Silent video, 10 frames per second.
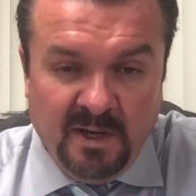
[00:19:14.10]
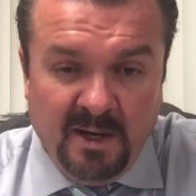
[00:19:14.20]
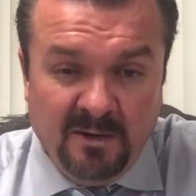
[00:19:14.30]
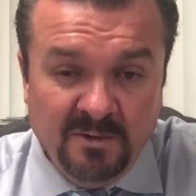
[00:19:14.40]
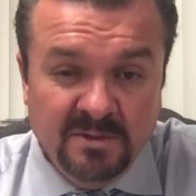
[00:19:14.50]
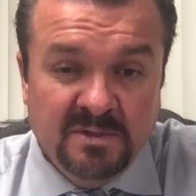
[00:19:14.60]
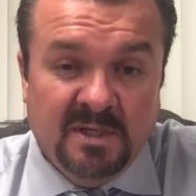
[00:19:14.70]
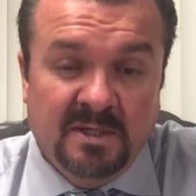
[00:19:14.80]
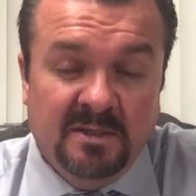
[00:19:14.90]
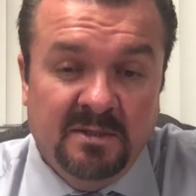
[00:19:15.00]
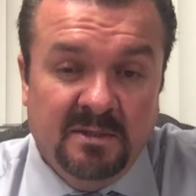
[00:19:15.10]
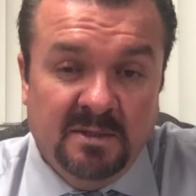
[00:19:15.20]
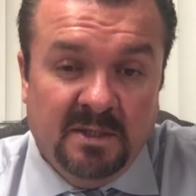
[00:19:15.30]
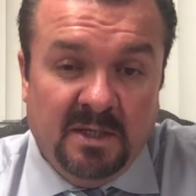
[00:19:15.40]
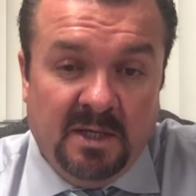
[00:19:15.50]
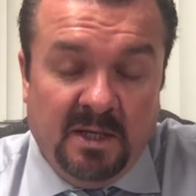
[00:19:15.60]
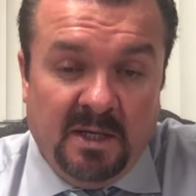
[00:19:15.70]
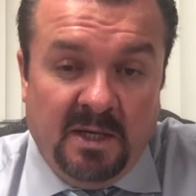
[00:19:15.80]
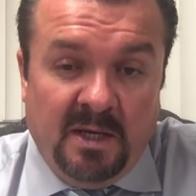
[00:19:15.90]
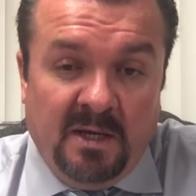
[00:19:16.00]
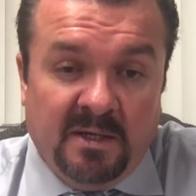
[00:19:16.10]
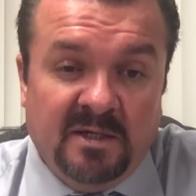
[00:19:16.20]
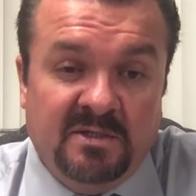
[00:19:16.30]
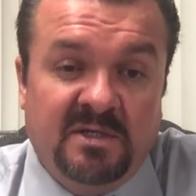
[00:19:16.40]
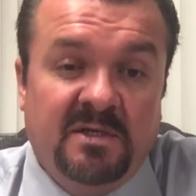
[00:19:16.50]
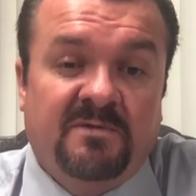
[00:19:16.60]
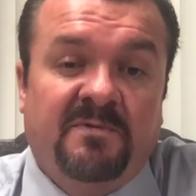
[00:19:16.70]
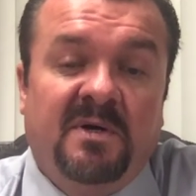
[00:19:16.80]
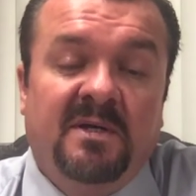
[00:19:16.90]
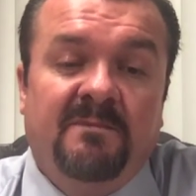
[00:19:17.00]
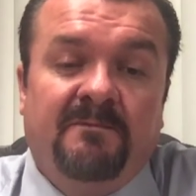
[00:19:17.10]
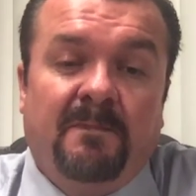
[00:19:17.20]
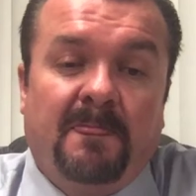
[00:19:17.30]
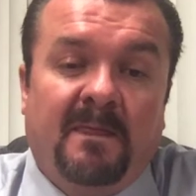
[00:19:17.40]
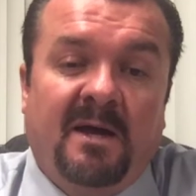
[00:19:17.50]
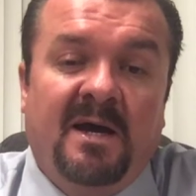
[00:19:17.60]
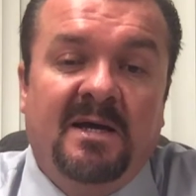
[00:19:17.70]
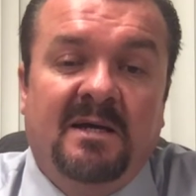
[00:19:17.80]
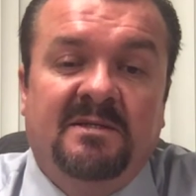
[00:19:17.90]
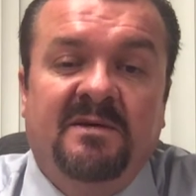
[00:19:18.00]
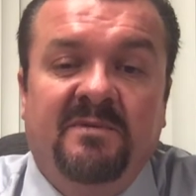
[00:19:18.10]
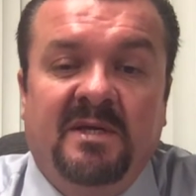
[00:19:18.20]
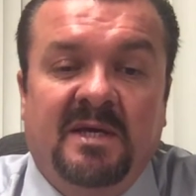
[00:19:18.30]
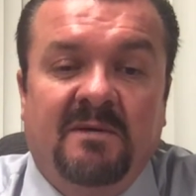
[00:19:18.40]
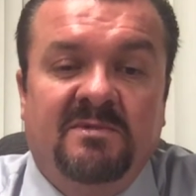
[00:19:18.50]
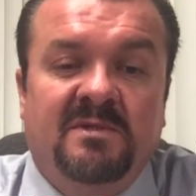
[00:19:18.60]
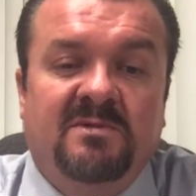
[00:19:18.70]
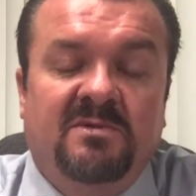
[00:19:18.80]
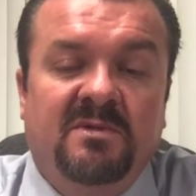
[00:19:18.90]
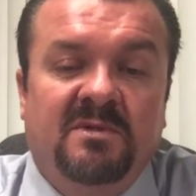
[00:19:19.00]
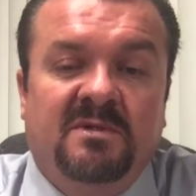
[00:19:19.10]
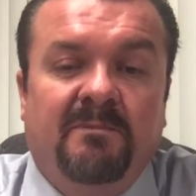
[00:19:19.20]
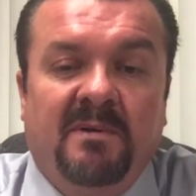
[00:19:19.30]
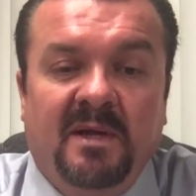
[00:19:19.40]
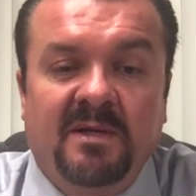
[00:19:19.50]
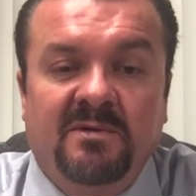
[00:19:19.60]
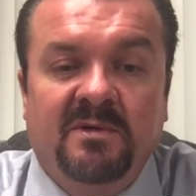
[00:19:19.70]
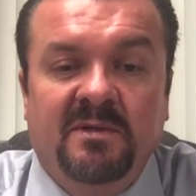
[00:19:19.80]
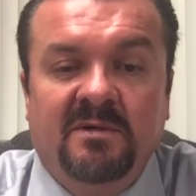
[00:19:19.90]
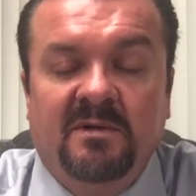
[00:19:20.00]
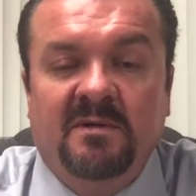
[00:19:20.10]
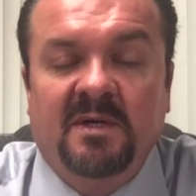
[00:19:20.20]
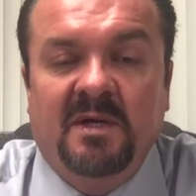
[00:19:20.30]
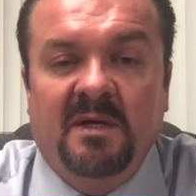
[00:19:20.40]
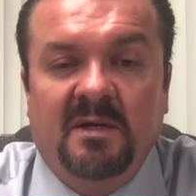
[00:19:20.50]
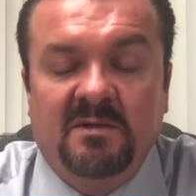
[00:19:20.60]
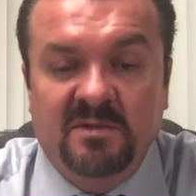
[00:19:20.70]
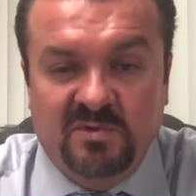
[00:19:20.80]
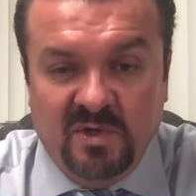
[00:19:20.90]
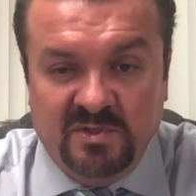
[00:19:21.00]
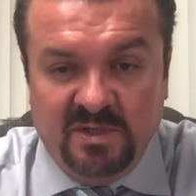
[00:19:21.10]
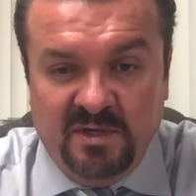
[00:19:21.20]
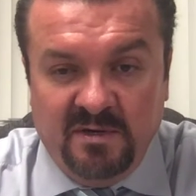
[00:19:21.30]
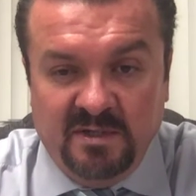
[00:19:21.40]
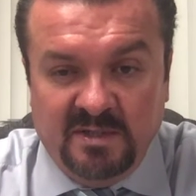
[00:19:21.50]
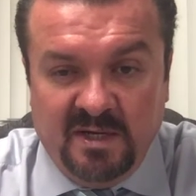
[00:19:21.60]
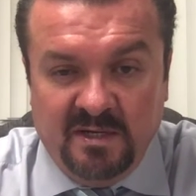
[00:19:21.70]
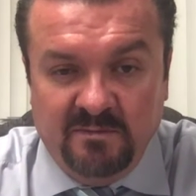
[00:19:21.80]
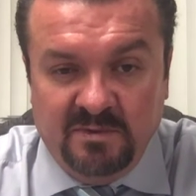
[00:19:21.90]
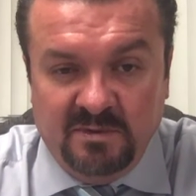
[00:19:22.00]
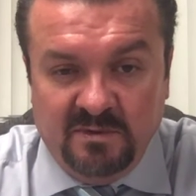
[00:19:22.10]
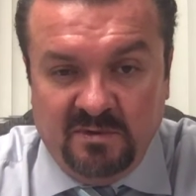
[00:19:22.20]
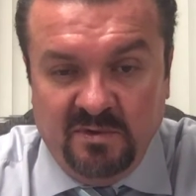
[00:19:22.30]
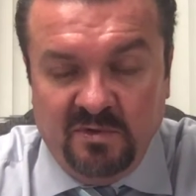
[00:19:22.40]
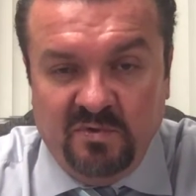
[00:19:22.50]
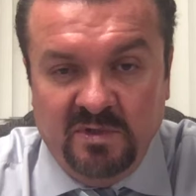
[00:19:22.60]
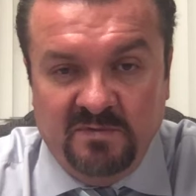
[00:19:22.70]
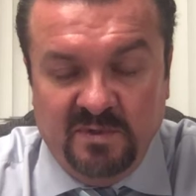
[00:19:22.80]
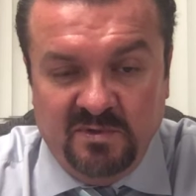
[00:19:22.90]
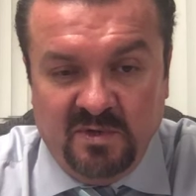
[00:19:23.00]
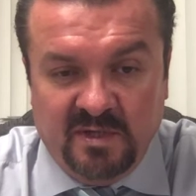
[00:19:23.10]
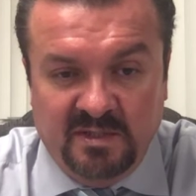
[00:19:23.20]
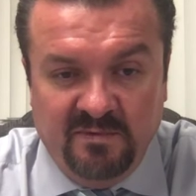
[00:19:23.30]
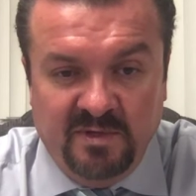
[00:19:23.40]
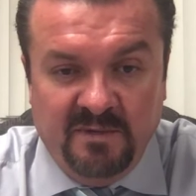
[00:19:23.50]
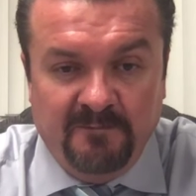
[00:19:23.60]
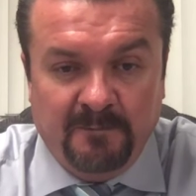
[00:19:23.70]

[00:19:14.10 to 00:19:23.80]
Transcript: hours, and can teach fun, high activity games that students can play during their discretionary times to increase physical activity.